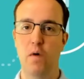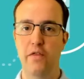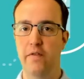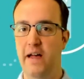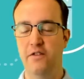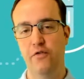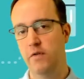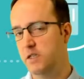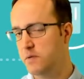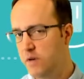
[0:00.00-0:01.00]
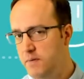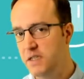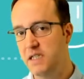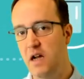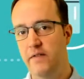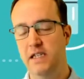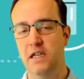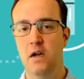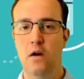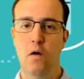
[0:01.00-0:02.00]
whether that's through a subscription
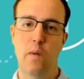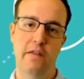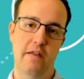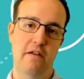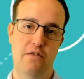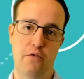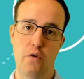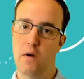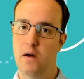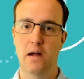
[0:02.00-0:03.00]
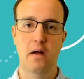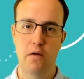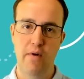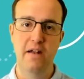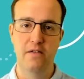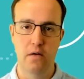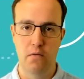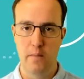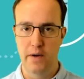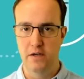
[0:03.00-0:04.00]
service or whether that's through a rental
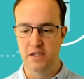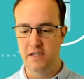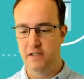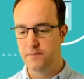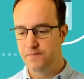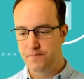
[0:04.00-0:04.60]
or a purchase.